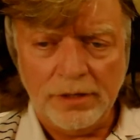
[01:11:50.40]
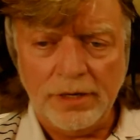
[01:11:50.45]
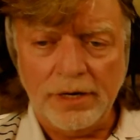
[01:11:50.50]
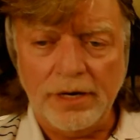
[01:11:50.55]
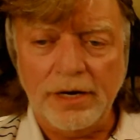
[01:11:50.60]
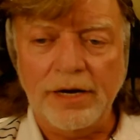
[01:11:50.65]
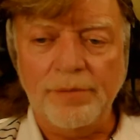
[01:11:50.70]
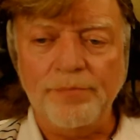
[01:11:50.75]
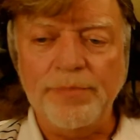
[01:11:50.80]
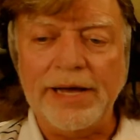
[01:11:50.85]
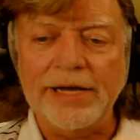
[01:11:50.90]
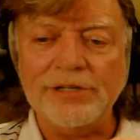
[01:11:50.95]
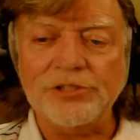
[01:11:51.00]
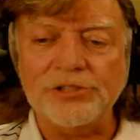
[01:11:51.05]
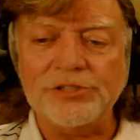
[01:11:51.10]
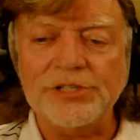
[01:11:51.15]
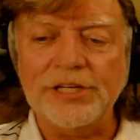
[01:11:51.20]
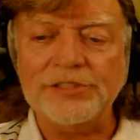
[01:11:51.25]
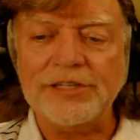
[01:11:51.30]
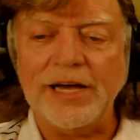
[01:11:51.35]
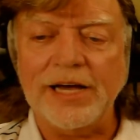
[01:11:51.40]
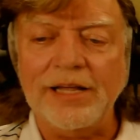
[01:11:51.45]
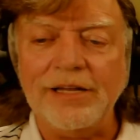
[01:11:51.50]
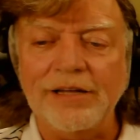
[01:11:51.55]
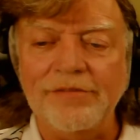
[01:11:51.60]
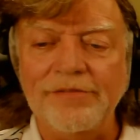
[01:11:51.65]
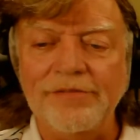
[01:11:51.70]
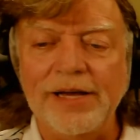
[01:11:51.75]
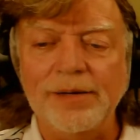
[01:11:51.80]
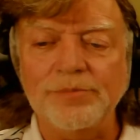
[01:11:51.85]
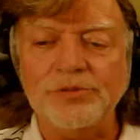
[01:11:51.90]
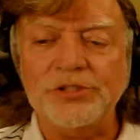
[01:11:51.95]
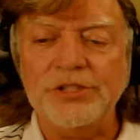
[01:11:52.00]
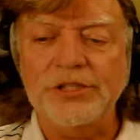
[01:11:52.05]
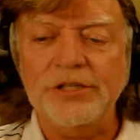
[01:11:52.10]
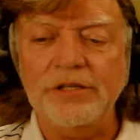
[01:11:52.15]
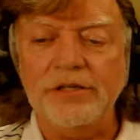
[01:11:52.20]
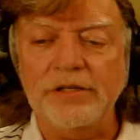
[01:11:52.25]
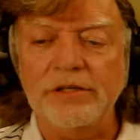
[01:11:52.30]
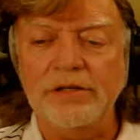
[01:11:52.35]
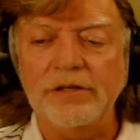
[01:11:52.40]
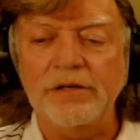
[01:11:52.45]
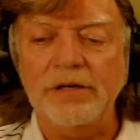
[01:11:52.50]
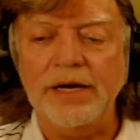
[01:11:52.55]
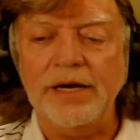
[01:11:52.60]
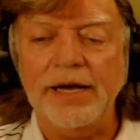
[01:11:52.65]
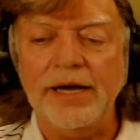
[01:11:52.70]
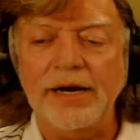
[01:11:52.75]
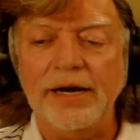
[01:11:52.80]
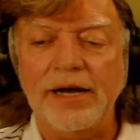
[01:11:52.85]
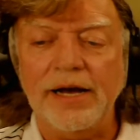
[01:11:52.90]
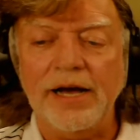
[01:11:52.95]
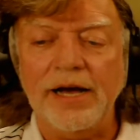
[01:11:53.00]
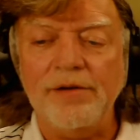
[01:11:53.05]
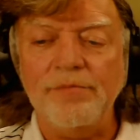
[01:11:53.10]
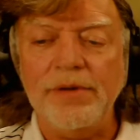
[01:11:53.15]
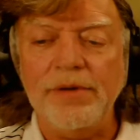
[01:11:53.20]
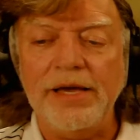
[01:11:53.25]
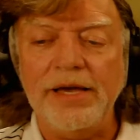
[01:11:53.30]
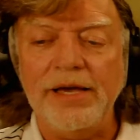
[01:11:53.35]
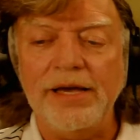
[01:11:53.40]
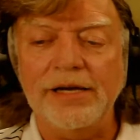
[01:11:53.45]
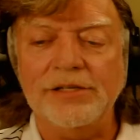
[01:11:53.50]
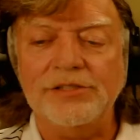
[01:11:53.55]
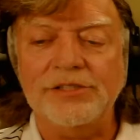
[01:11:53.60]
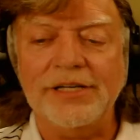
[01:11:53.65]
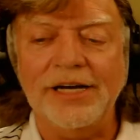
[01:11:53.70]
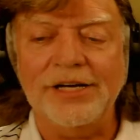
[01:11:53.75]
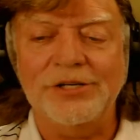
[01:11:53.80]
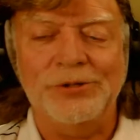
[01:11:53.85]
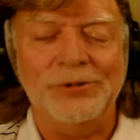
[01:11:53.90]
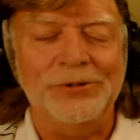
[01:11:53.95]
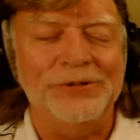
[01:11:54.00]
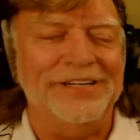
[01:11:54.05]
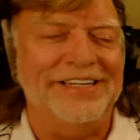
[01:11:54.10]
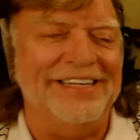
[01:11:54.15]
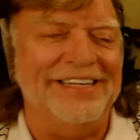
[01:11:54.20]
Basil says, I love amps too, and me asexual.